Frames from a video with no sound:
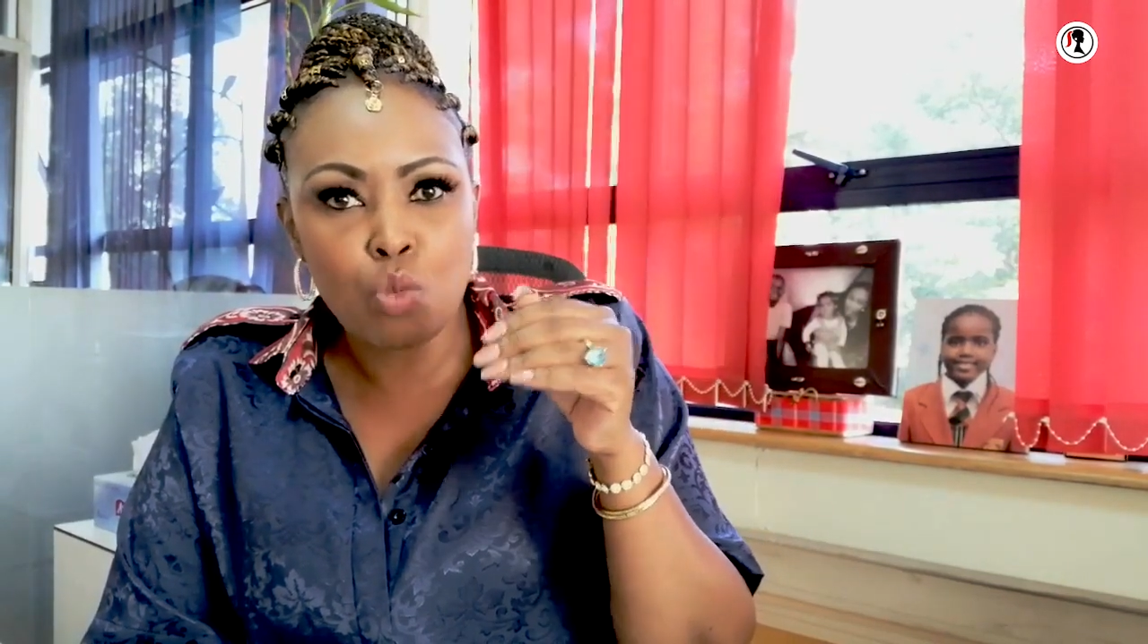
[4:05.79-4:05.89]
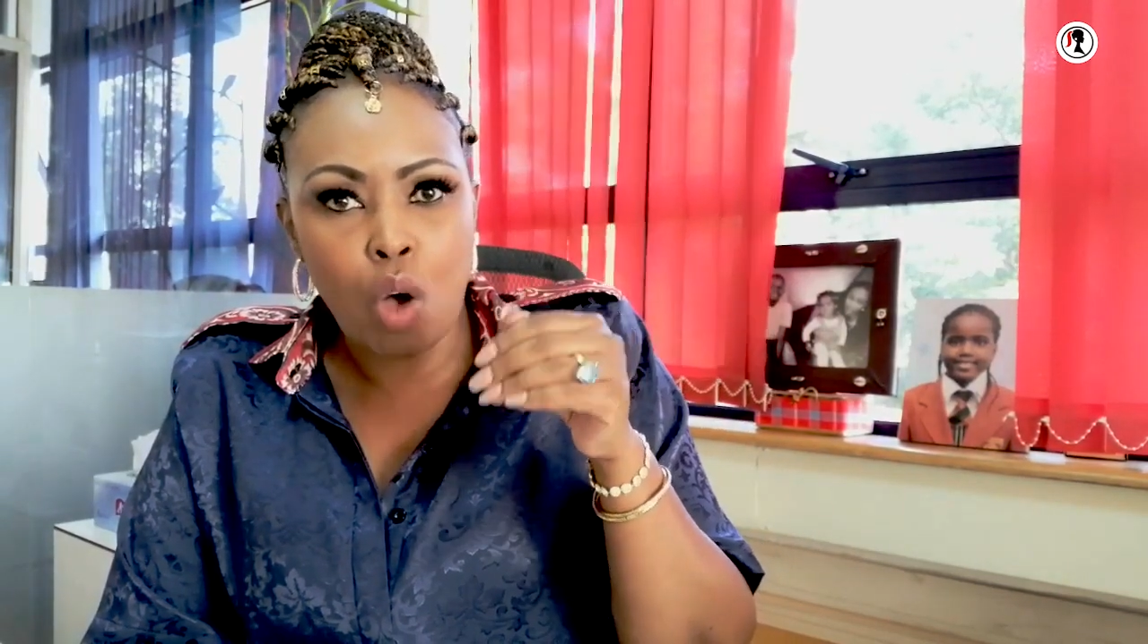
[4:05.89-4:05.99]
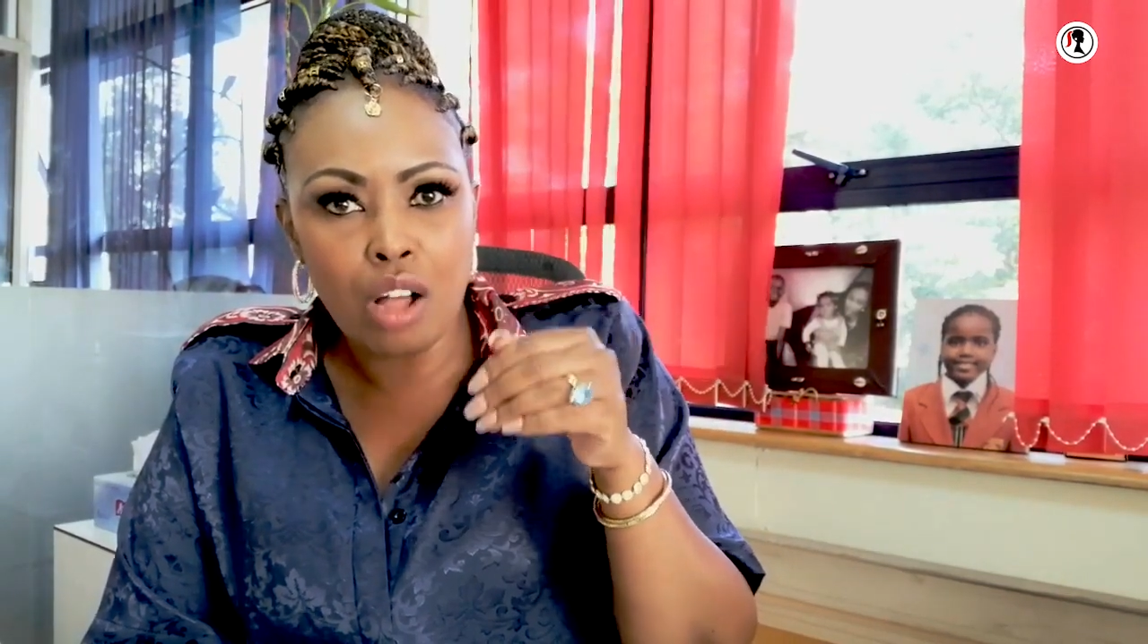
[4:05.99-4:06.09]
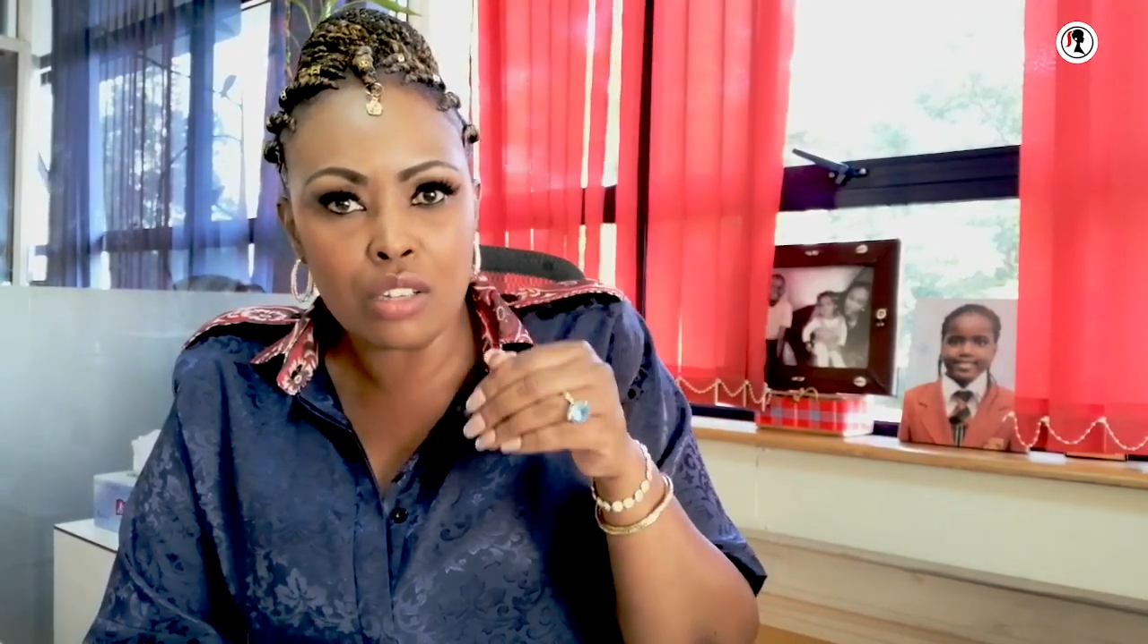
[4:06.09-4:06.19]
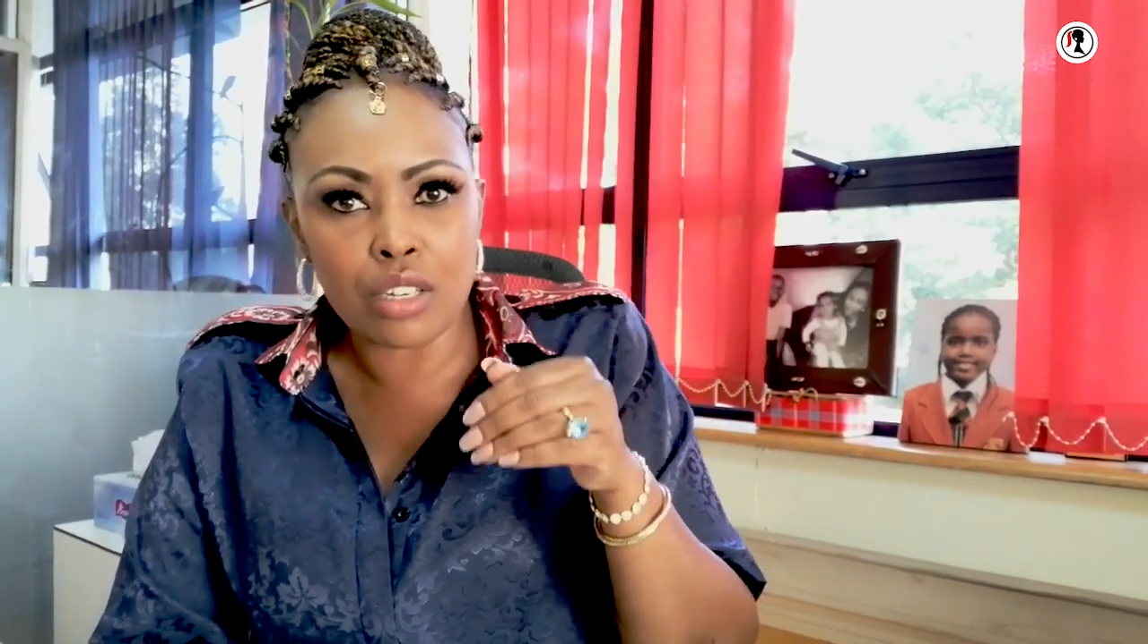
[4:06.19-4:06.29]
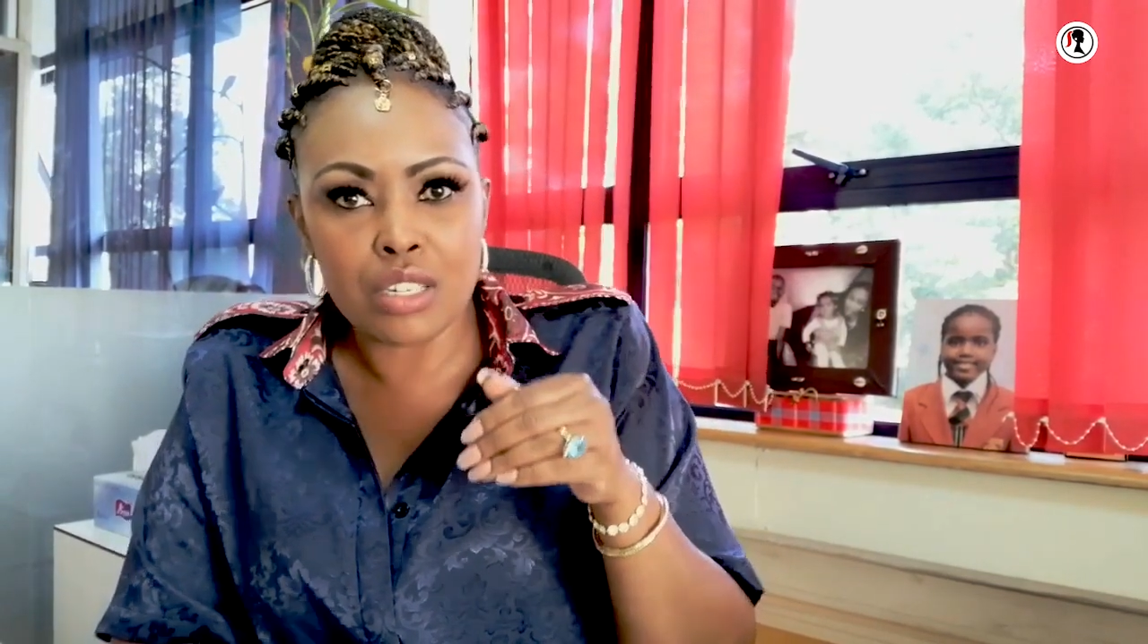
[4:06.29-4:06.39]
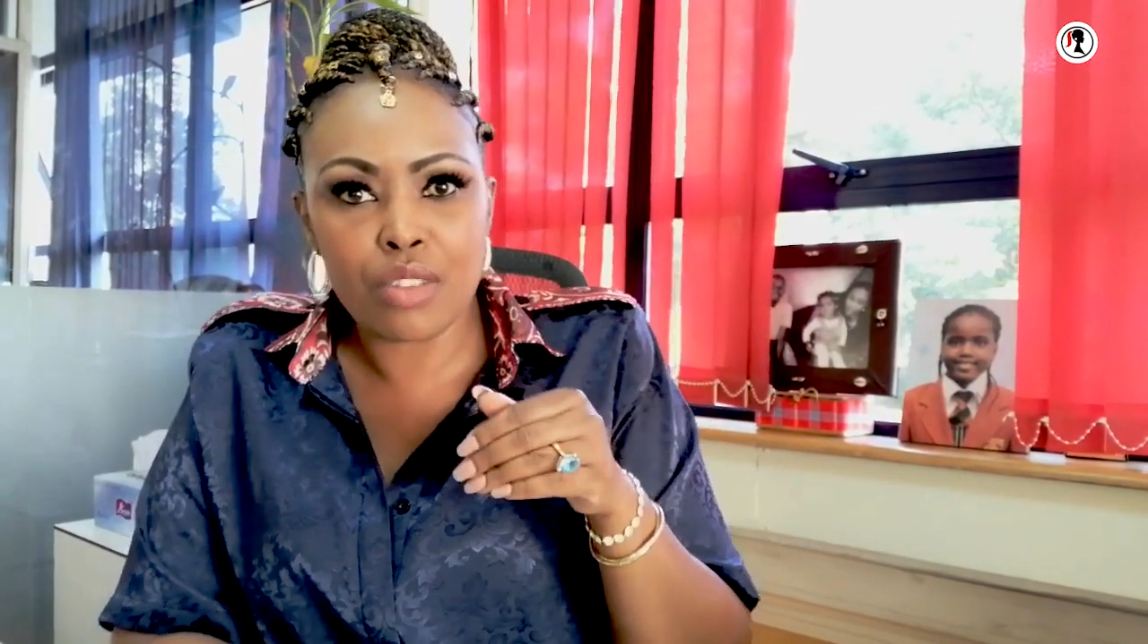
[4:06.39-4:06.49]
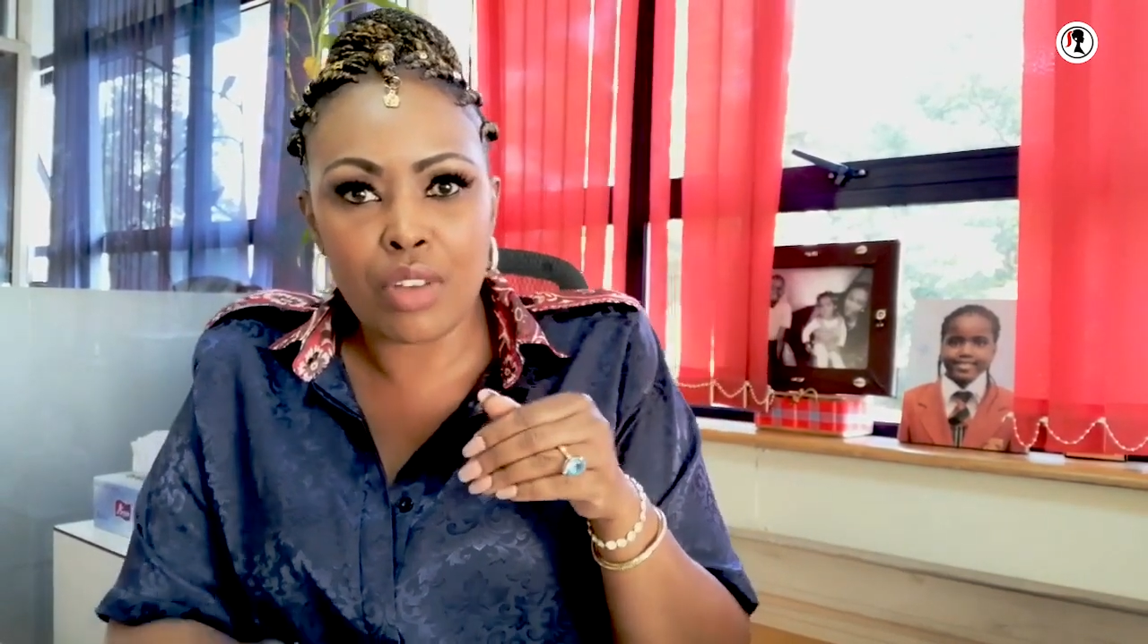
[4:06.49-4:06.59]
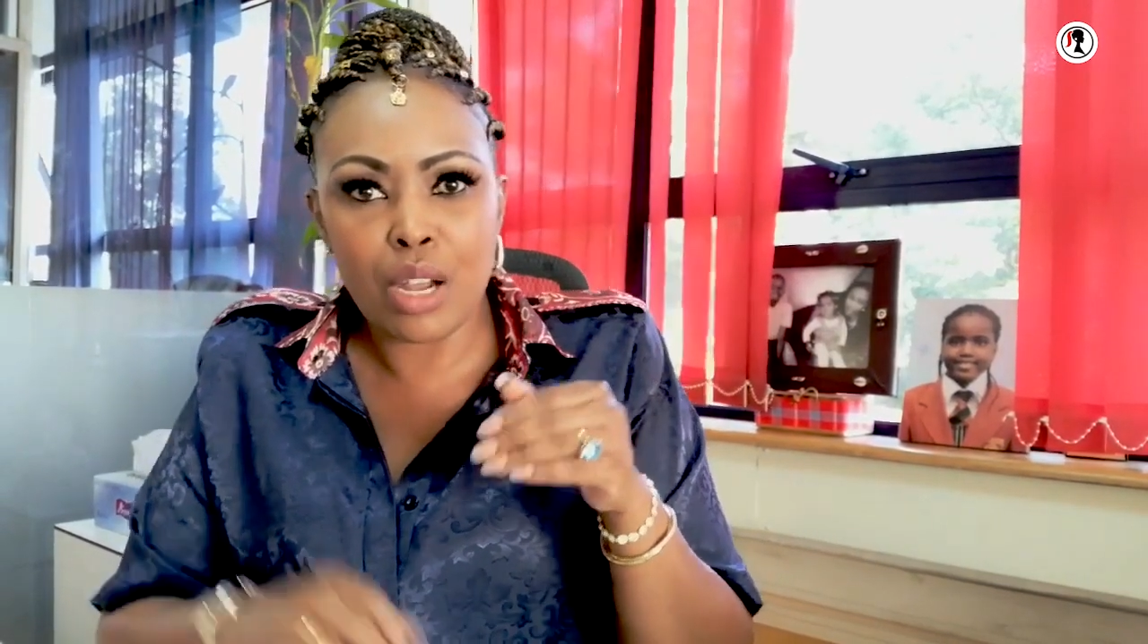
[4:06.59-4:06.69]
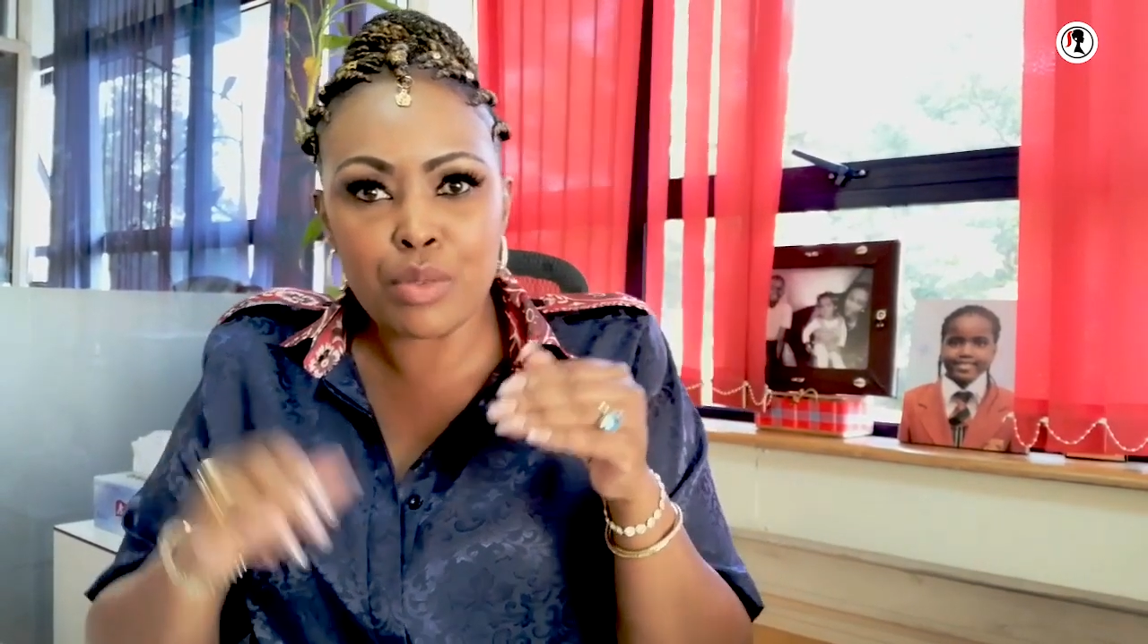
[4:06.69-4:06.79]
Wilder
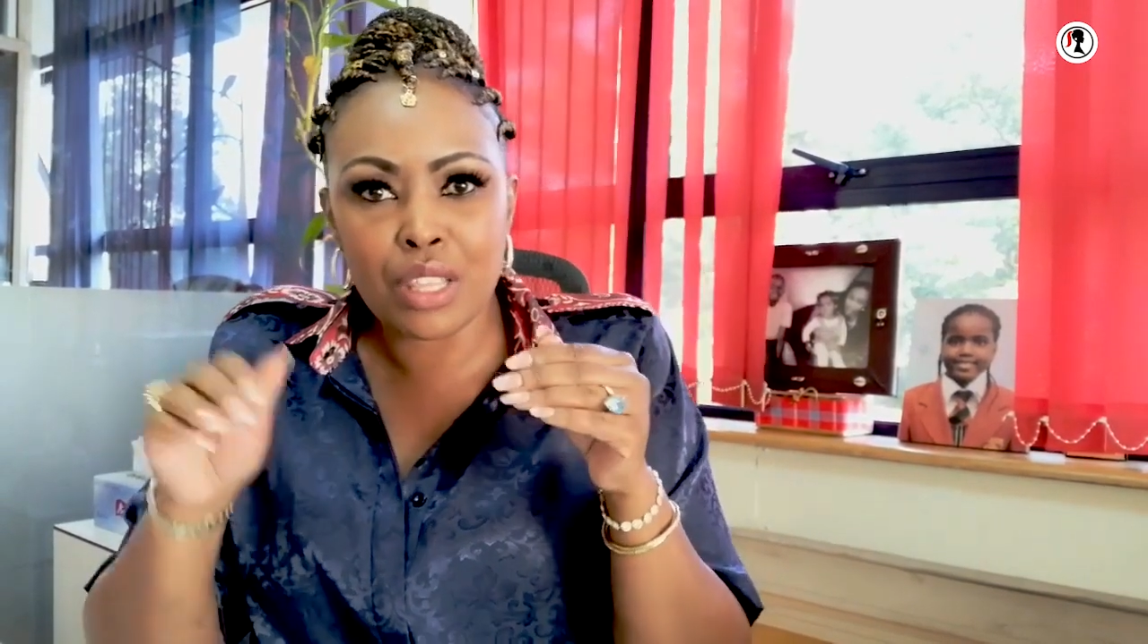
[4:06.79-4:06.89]
developed